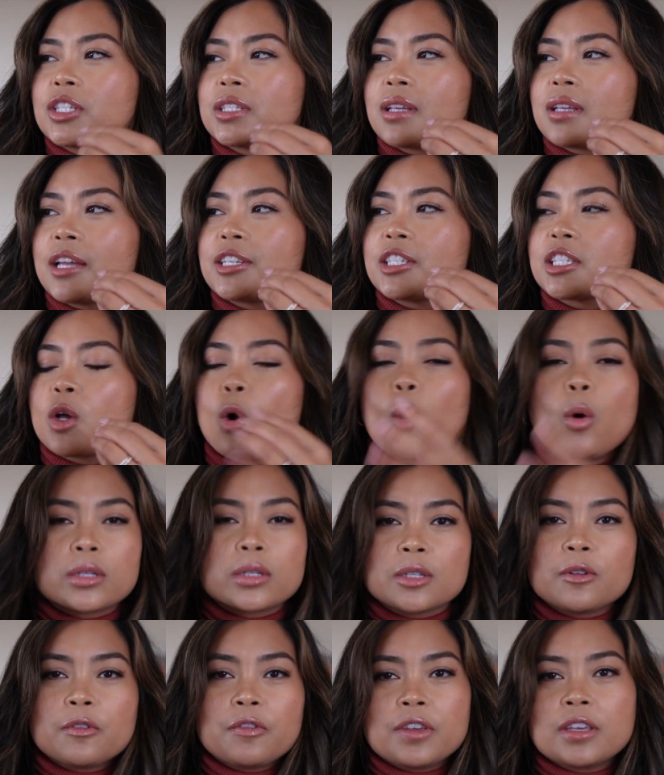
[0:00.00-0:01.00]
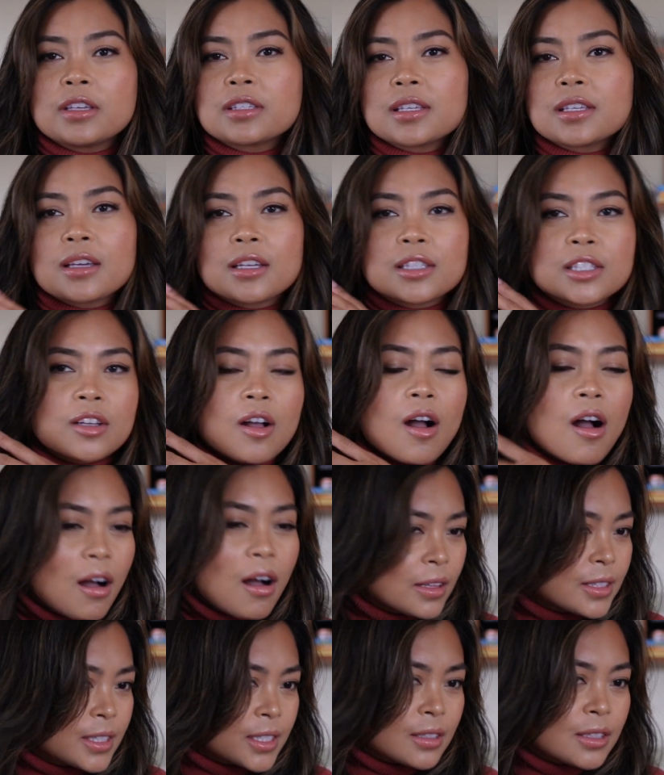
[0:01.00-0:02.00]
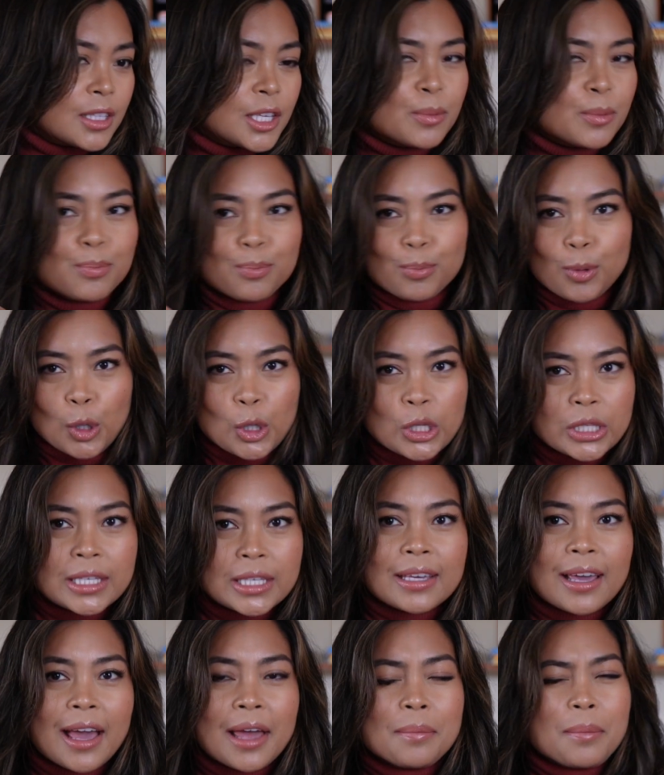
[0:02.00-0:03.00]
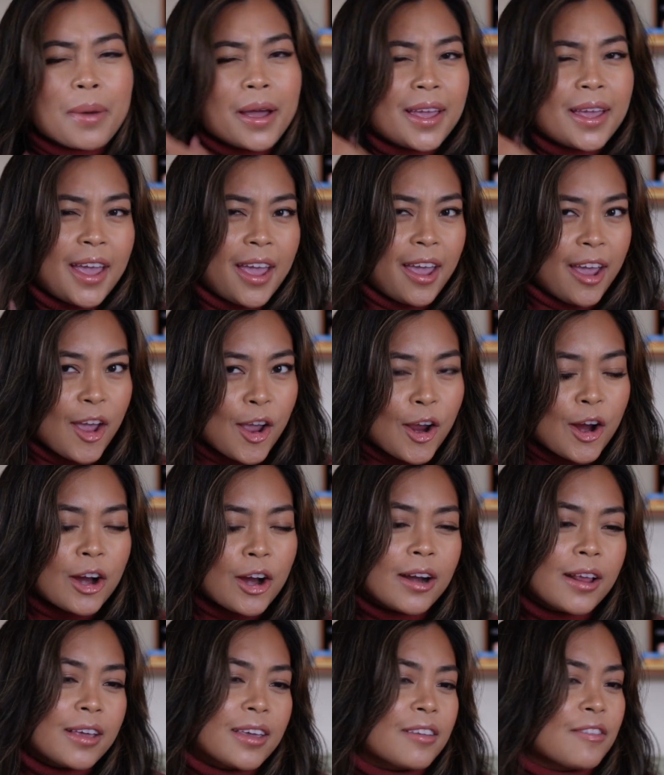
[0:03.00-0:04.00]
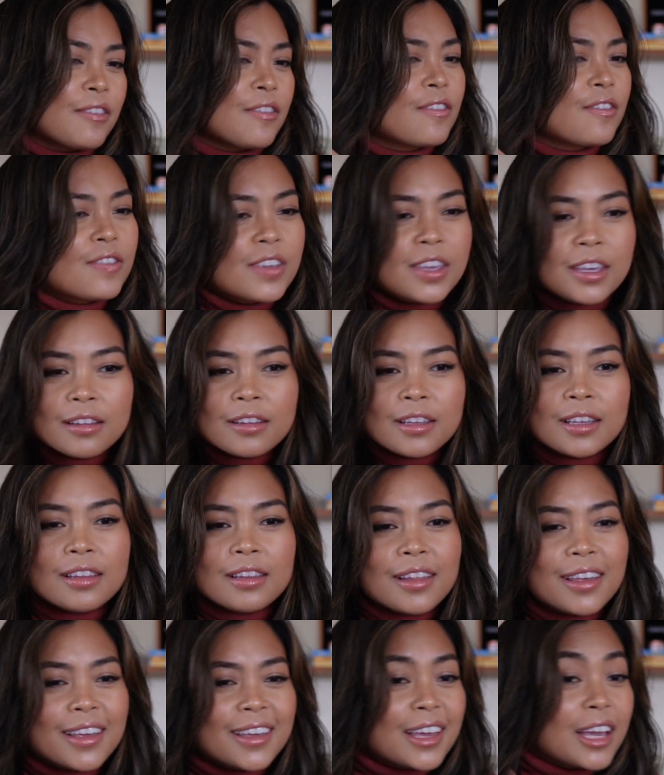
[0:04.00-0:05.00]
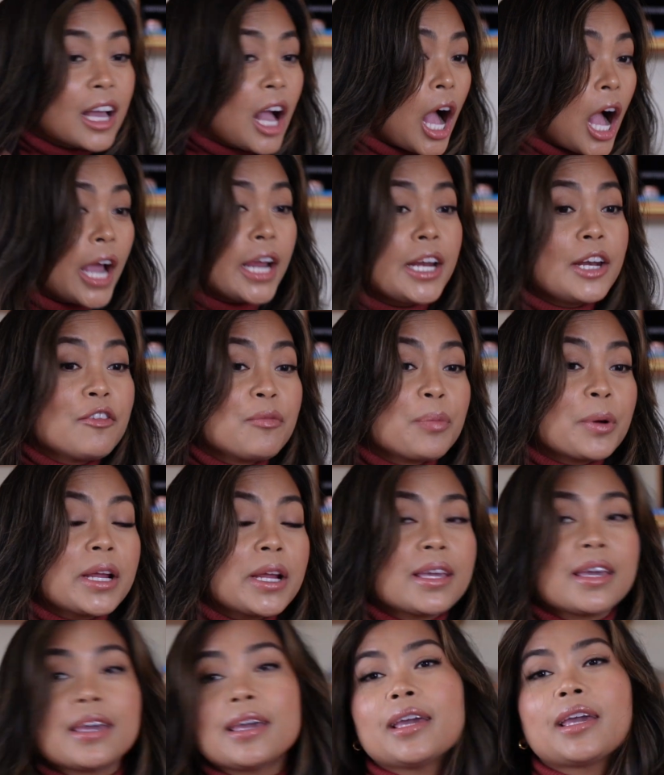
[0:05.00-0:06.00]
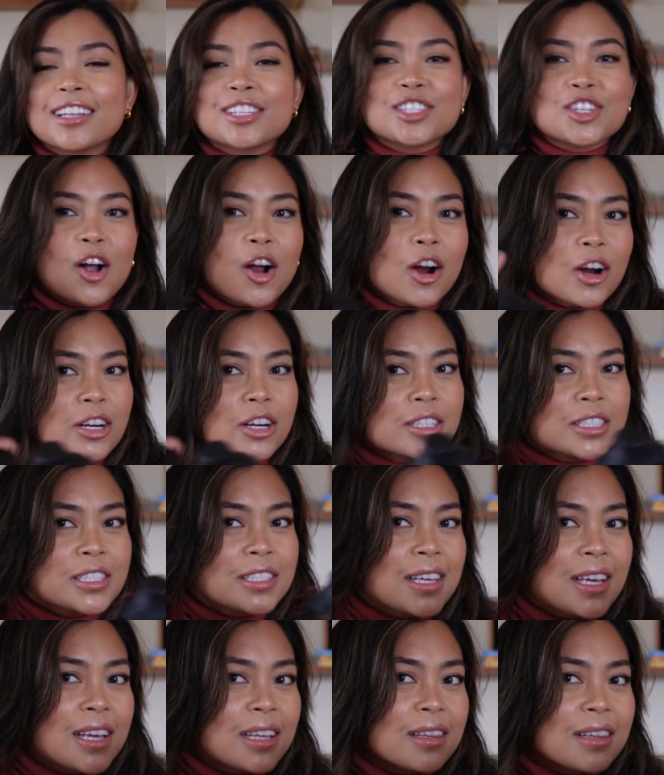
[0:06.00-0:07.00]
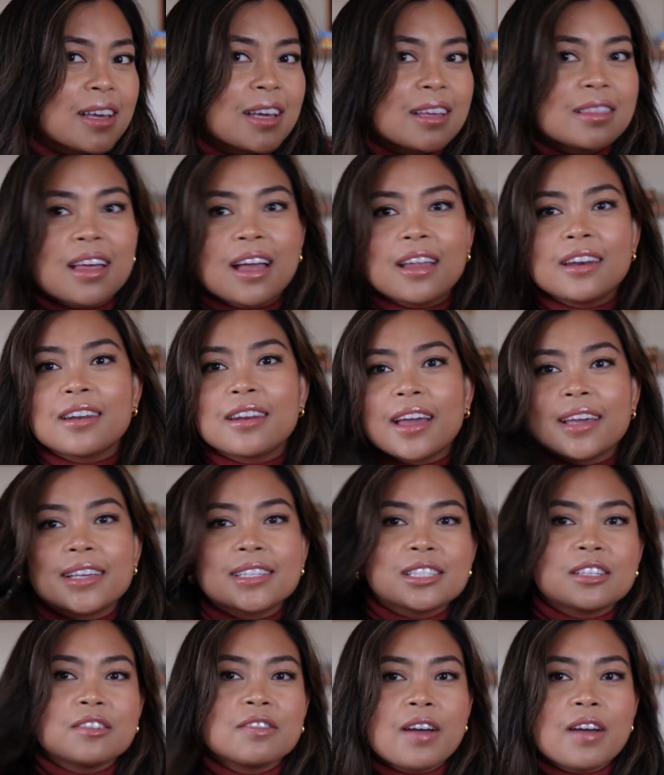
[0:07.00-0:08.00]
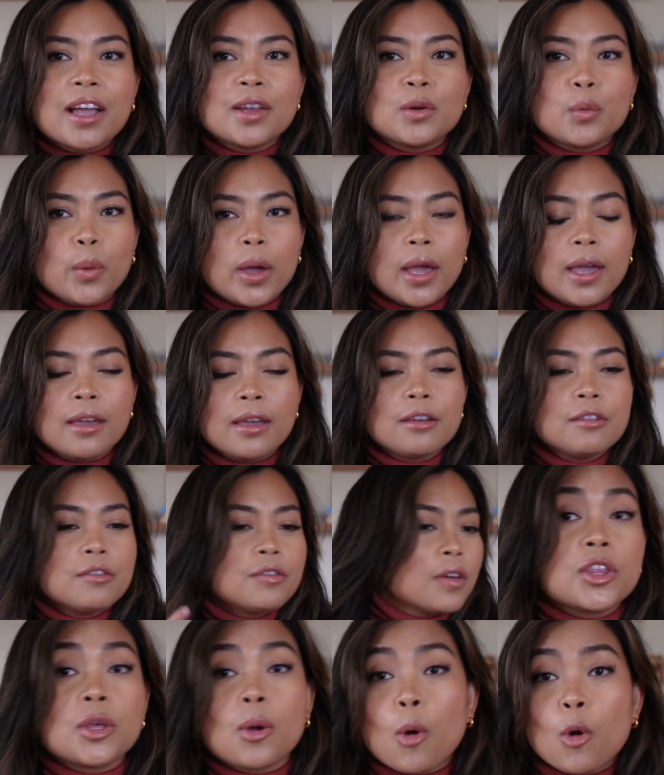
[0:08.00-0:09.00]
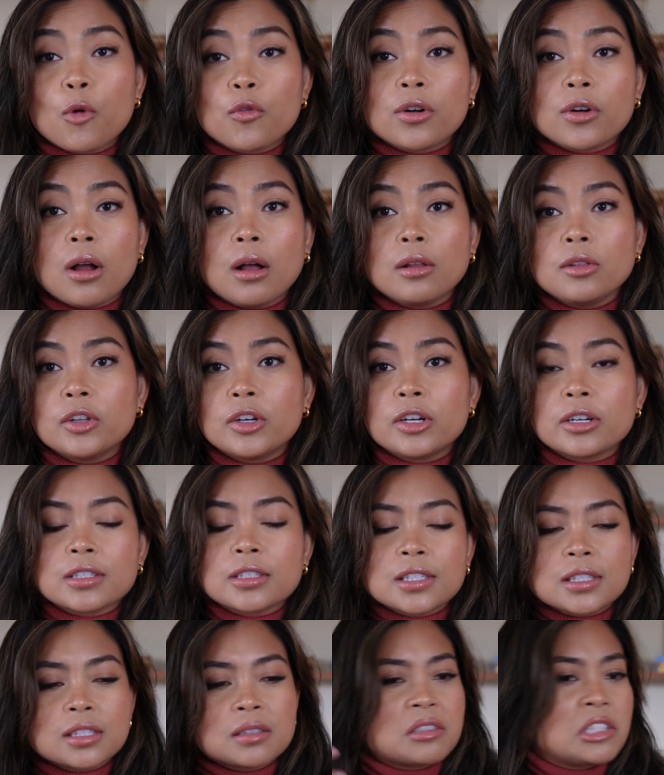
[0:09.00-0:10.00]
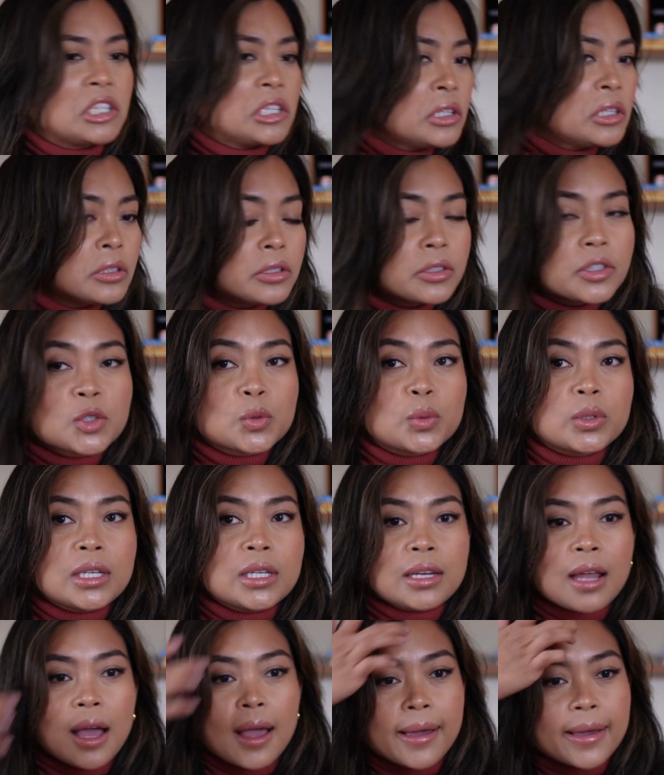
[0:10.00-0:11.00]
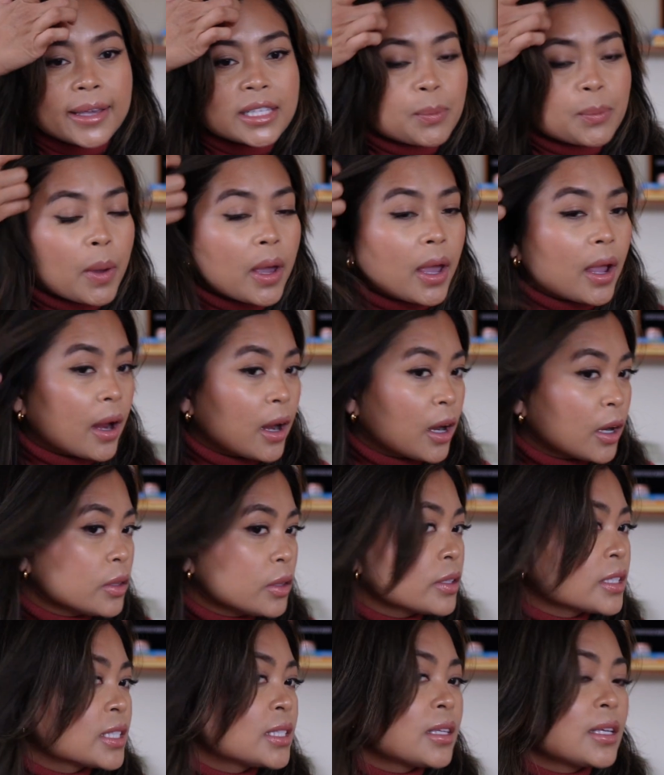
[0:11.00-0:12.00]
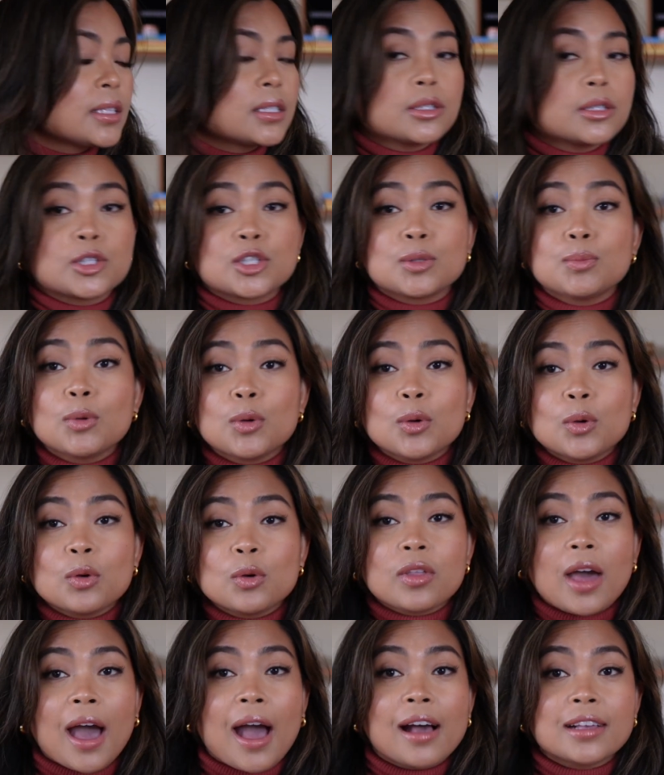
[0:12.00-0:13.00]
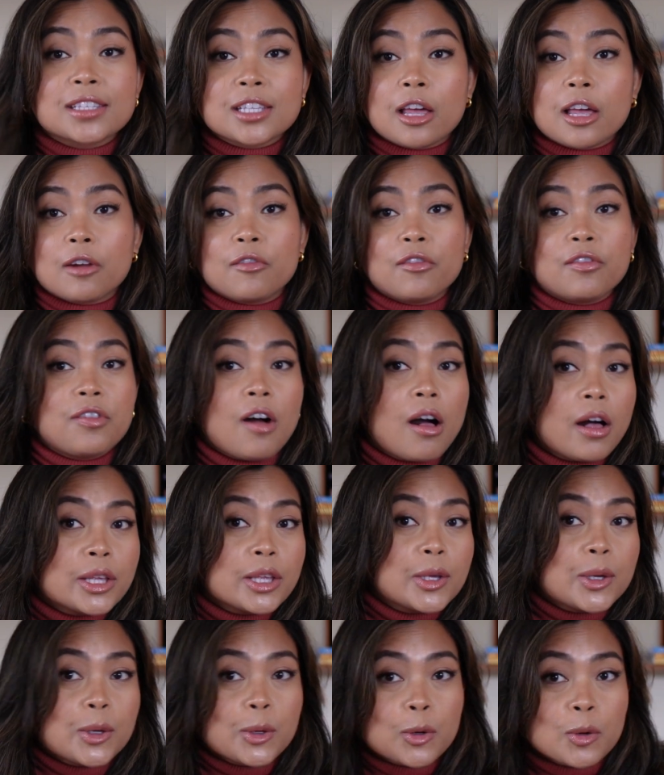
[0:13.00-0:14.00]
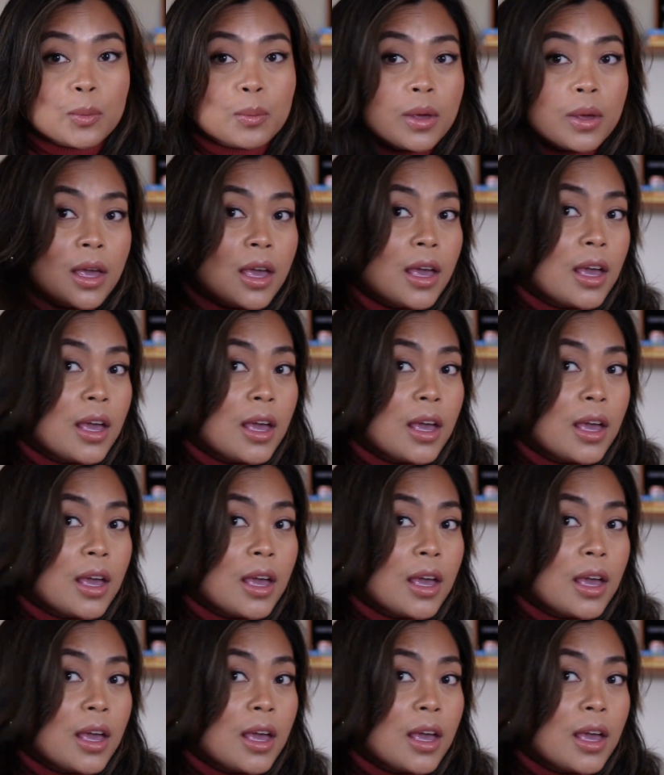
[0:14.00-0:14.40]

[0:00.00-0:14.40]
It just also feels like it's constantly pulling at my hair and I can feel it like kind of breaking. It's hard to get like that nice defined wave. The overall look still looks really nice. My hair looks nice and smooth, has a lot of volume.